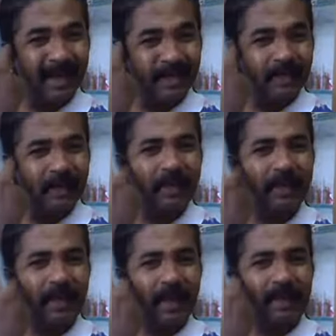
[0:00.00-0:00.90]
actually
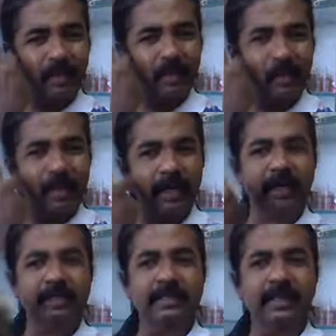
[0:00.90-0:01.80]
tried to
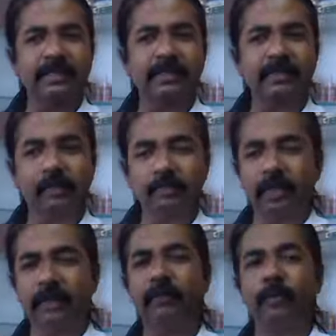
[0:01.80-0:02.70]
get consultation from
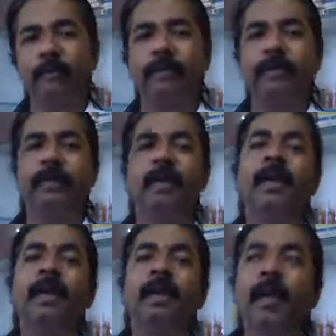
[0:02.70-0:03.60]
3 4 people,
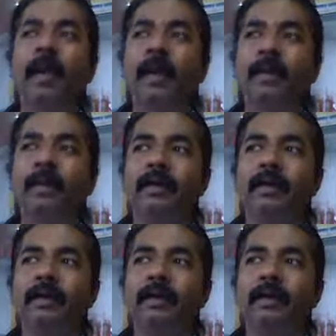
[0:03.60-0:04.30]
and